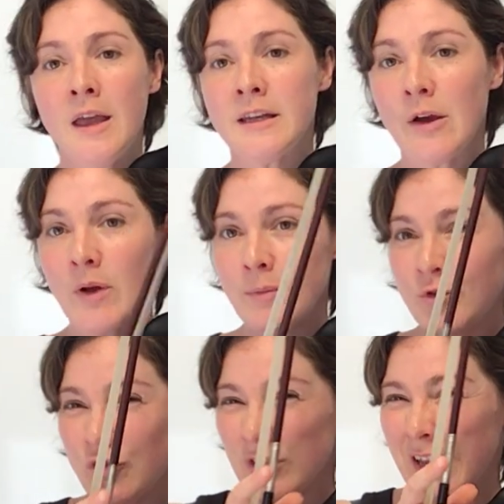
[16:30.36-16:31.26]
Now I'm
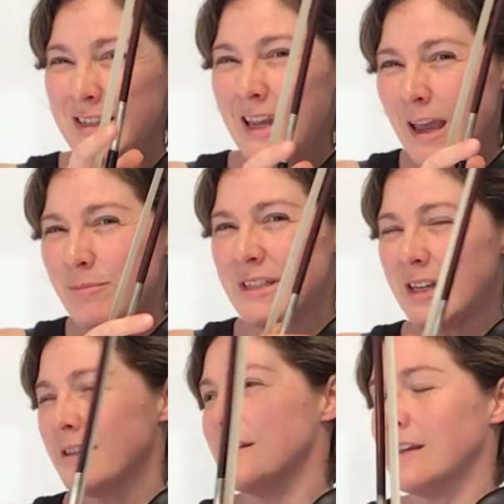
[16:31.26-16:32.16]

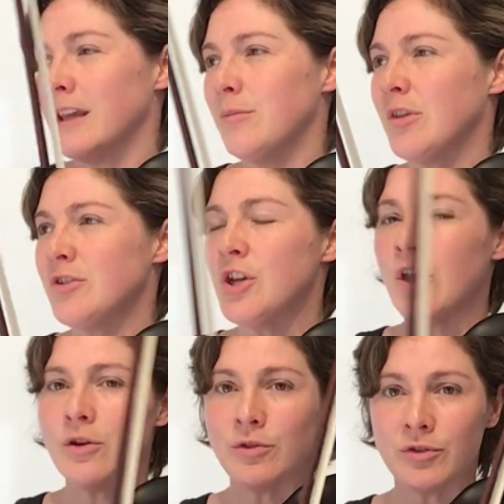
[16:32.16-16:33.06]
attempting to keep the
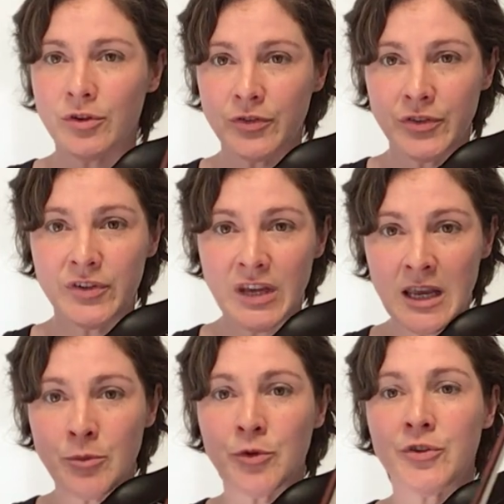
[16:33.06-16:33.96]
tone sort of
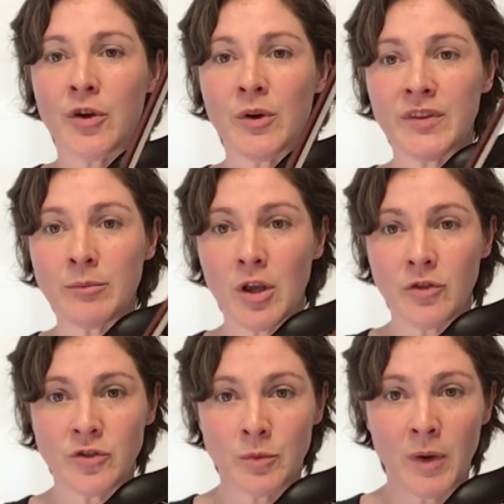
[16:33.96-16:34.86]
stable, so as I'm
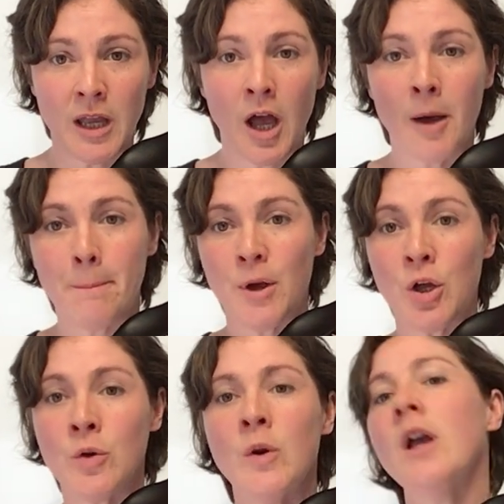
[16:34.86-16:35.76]
doing my up
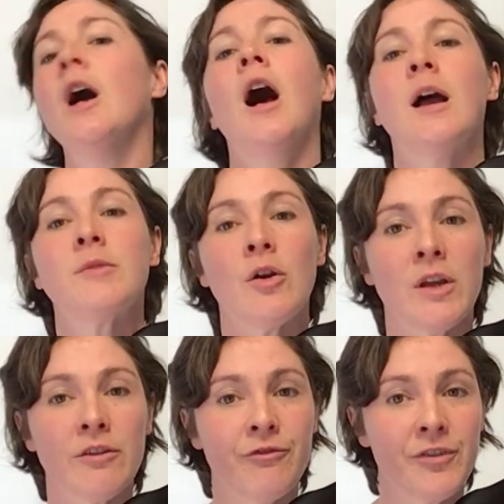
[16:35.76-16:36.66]
bow, I'm
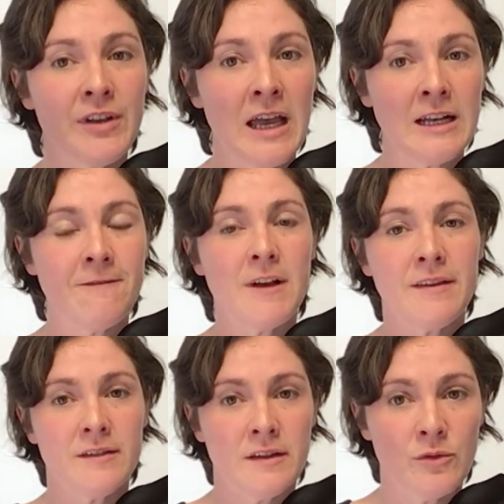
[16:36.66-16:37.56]
going slightly
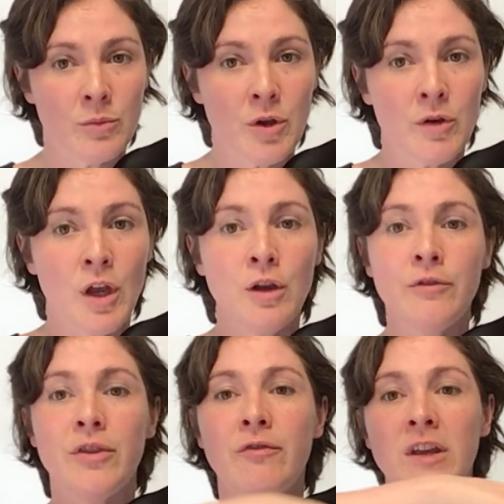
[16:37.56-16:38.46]
faster, so I'm going
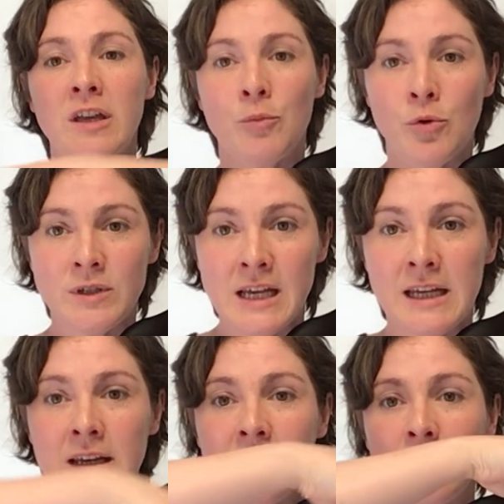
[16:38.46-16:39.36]
over the fingerboard,
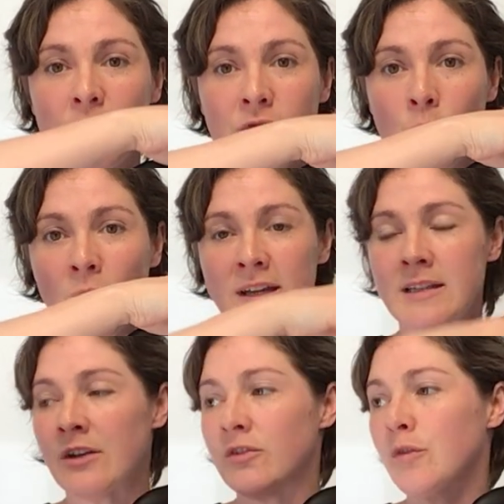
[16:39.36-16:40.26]
taking some of the weight
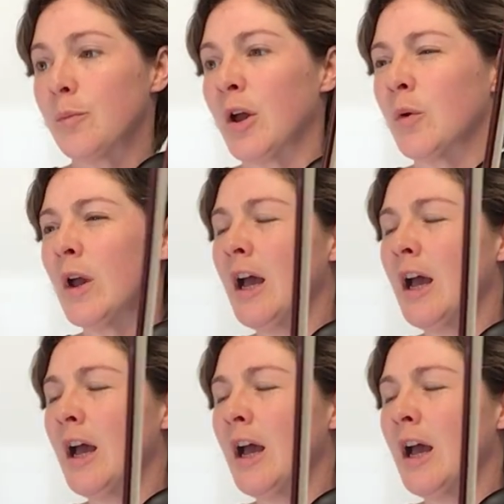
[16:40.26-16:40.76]
out of the bow.